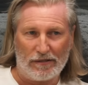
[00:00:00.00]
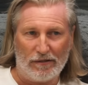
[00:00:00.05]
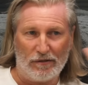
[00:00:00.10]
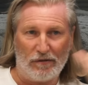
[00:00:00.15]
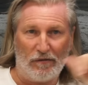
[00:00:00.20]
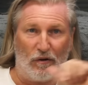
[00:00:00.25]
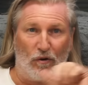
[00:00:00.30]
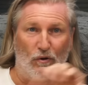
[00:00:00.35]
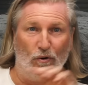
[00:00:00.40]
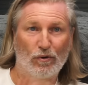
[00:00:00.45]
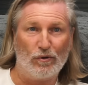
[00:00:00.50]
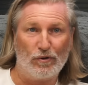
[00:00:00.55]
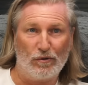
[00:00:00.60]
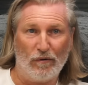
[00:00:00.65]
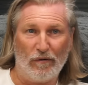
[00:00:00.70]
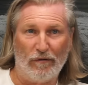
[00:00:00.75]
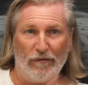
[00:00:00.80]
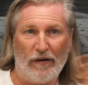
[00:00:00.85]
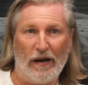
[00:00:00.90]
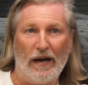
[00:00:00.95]
So if you go
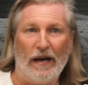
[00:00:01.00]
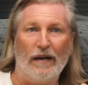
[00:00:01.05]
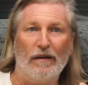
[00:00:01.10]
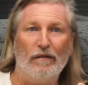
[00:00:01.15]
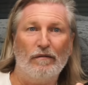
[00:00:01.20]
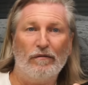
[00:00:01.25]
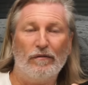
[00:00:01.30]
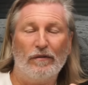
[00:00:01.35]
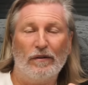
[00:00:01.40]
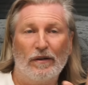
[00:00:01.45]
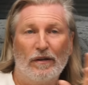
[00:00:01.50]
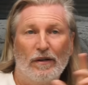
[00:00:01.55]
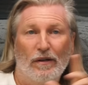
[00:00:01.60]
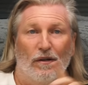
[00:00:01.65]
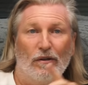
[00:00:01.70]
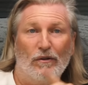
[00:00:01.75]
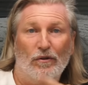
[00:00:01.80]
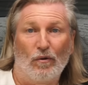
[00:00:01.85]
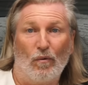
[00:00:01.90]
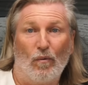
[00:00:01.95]
to a five,
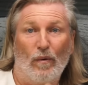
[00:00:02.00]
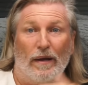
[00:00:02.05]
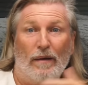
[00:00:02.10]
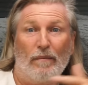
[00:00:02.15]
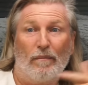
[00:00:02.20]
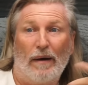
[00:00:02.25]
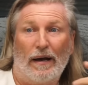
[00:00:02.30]
the wing